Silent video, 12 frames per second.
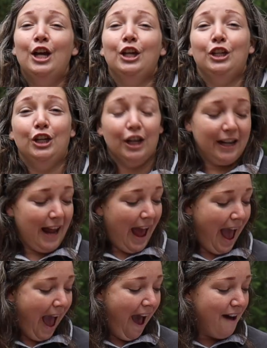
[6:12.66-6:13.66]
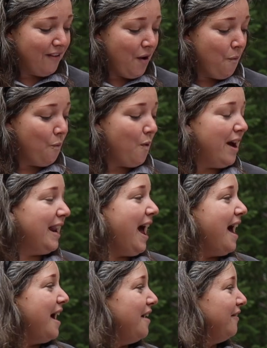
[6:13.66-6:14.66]
You're going to have one
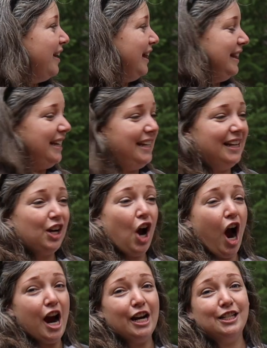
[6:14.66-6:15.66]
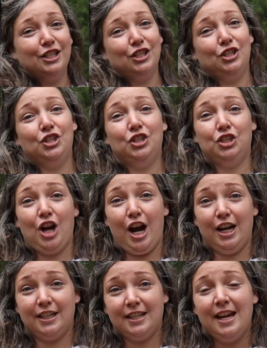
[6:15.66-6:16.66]
of the cards
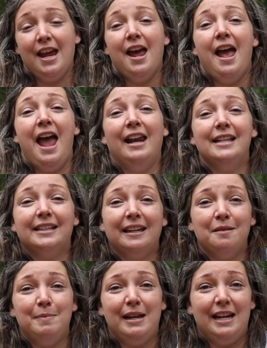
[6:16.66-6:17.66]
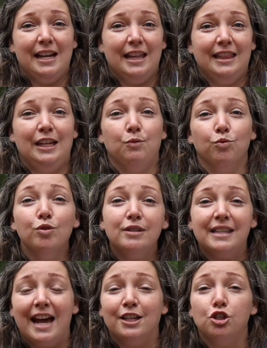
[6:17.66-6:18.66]
start, and it's going to be the
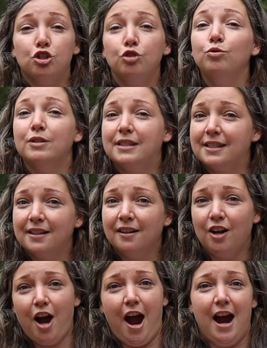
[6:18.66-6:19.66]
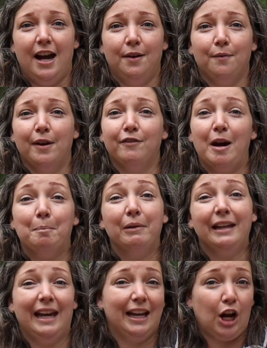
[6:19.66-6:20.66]
roots and shoots card, one of our
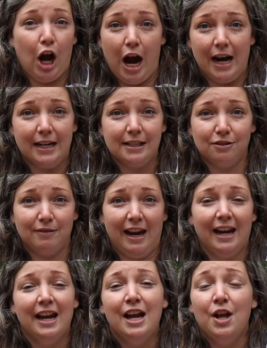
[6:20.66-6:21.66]
plant cards, right?